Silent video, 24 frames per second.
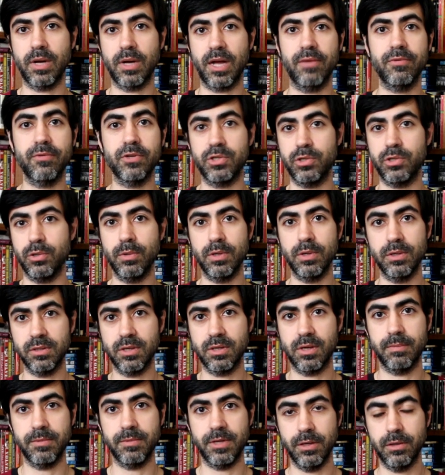have a student
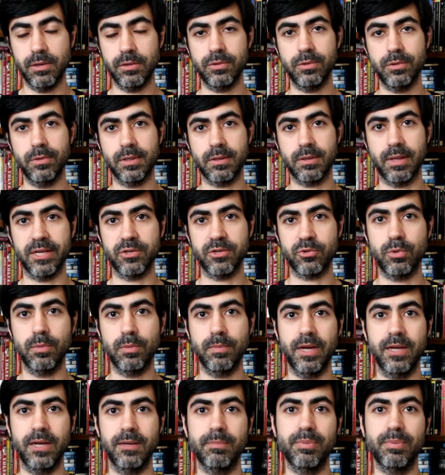come here to the
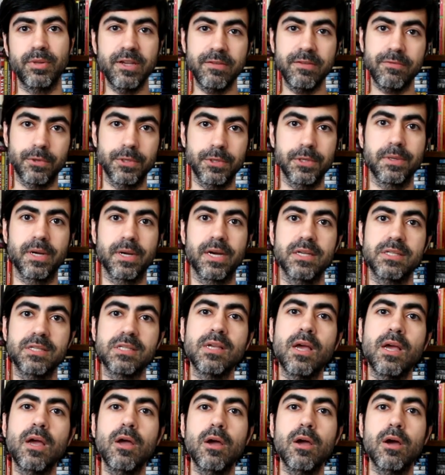classroom and play for you guys